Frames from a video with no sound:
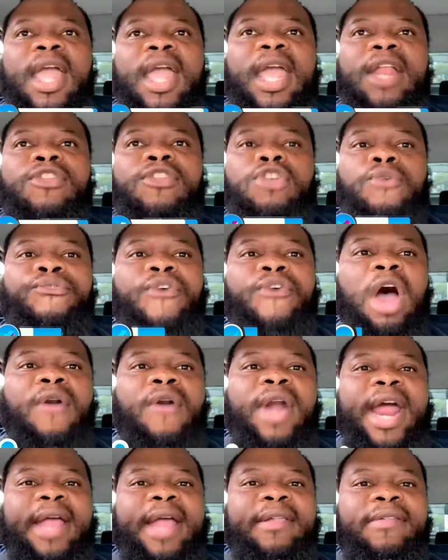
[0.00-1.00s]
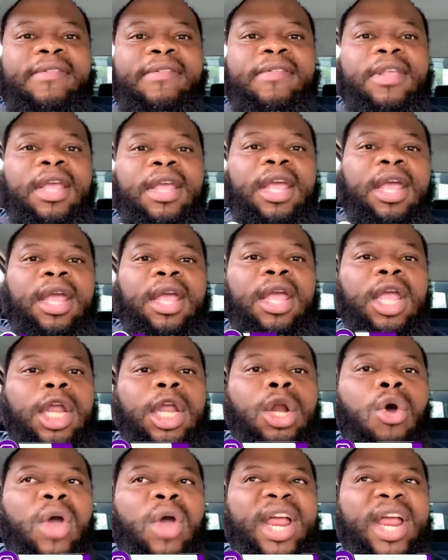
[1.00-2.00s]
insofar as, you
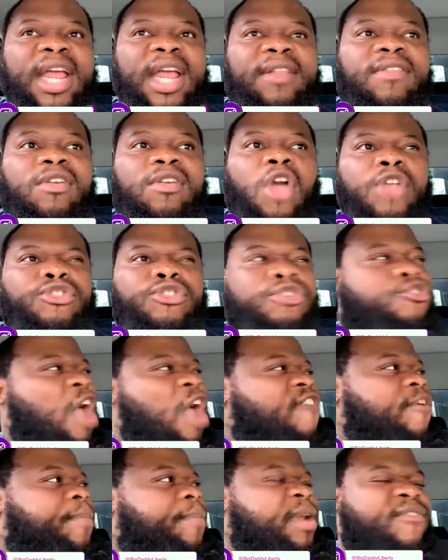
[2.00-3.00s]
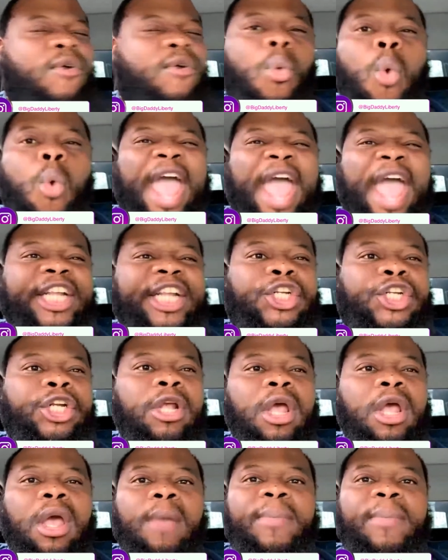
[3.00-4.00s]
know, it's going to drive a bit of a wedge
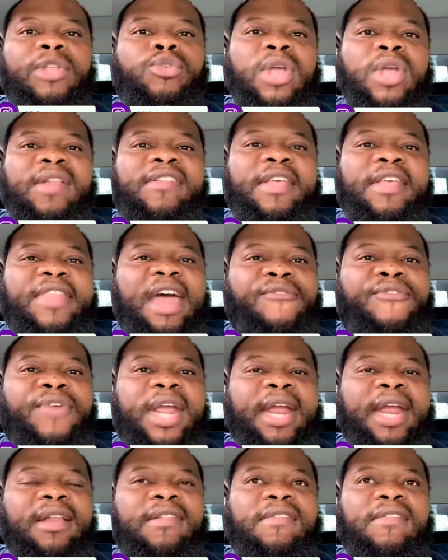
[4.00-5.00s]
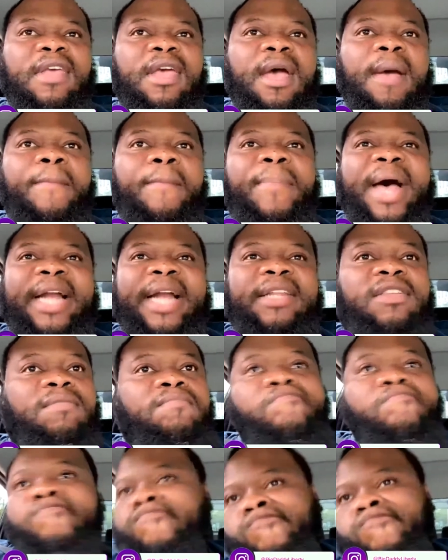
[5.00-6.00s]
between South Africans. But
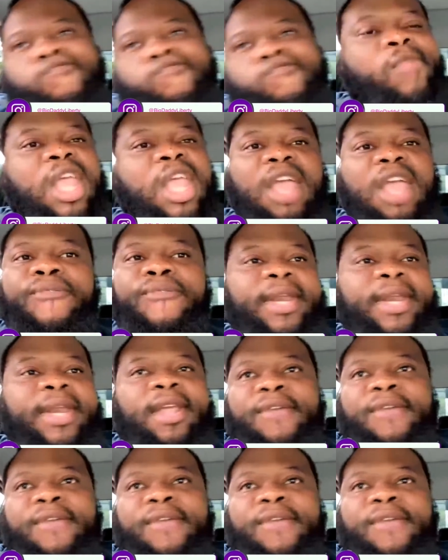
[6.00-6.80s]
if que